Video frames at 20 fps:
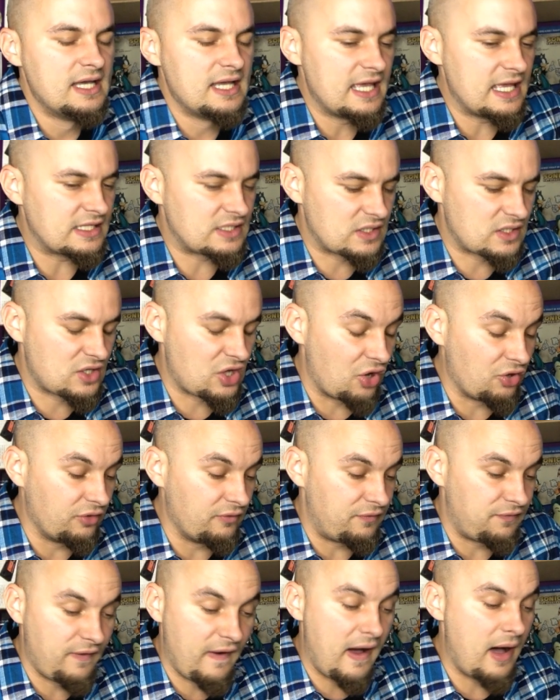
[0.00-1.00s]
it's
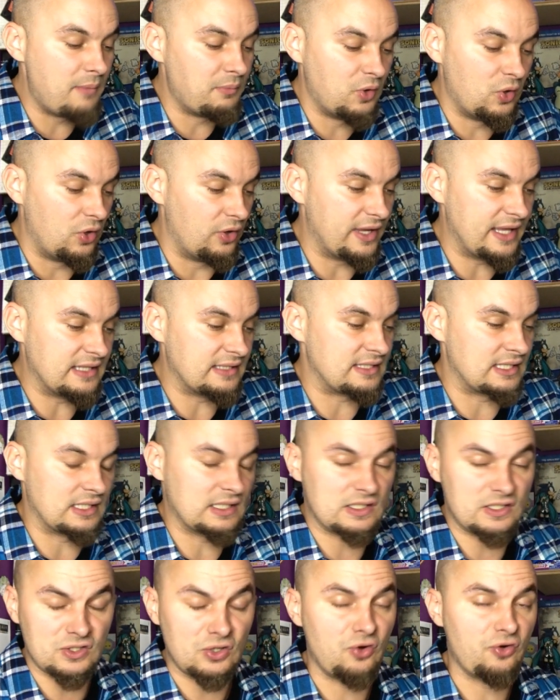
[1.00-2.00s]
gone far more into
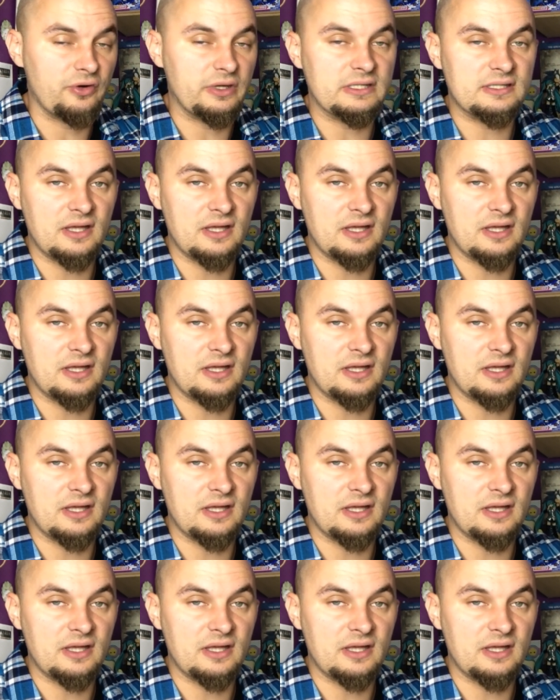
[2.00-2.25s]
the story